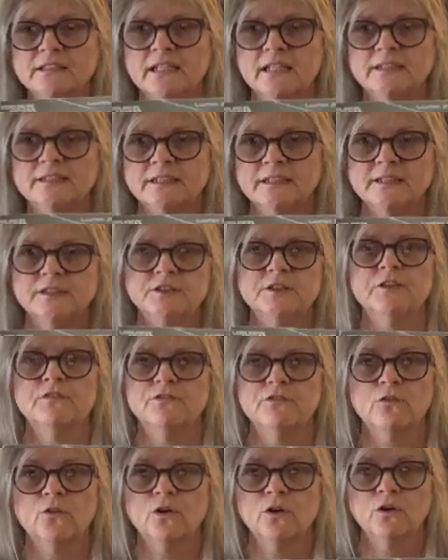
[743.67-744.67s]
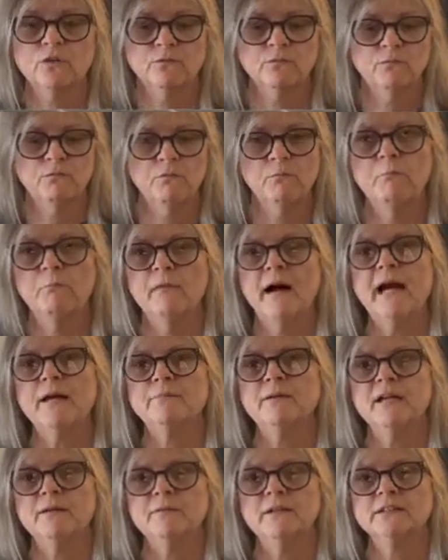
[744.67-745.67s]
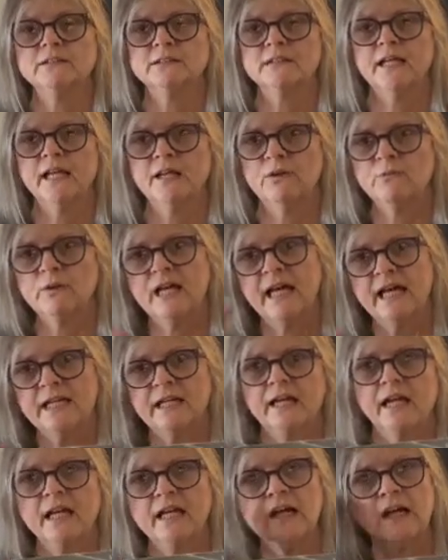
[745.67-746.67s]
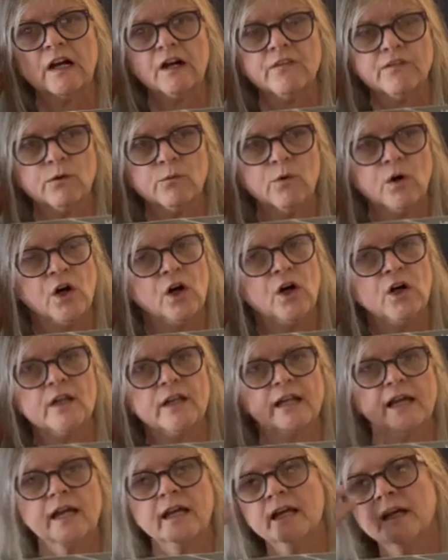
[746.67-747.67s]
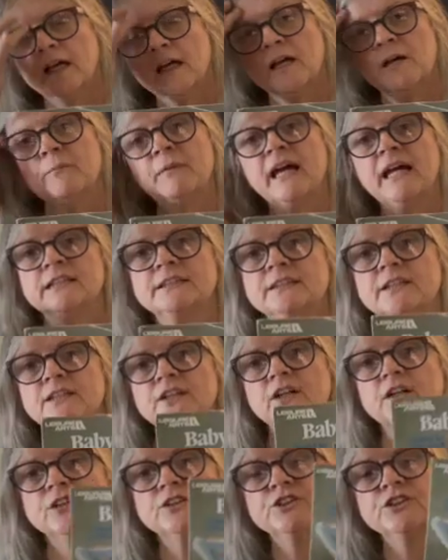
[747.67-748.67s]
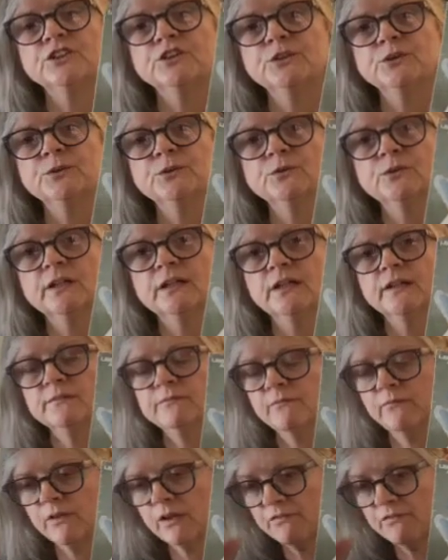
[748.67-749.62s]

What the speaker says: I stitched it for my babies, and we had it hanging on the wall, and I passed it on to a